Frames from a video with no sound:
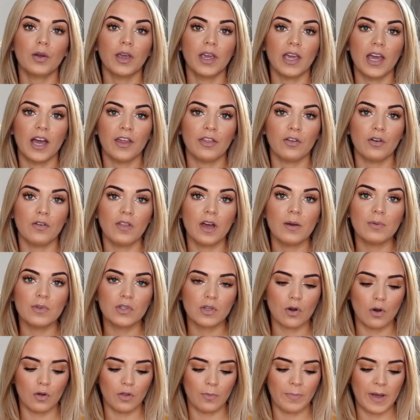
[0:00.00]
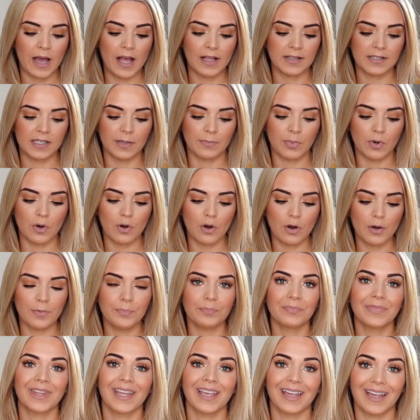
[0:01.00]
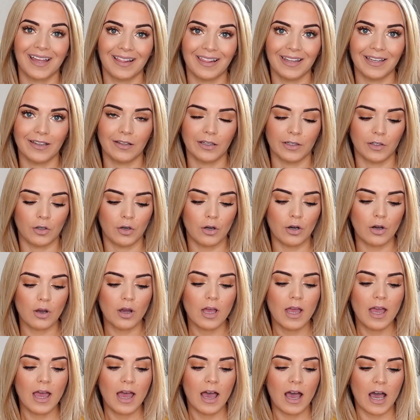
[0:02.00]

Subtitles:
Okay, I thought that was all the pants I bought. Clearly not.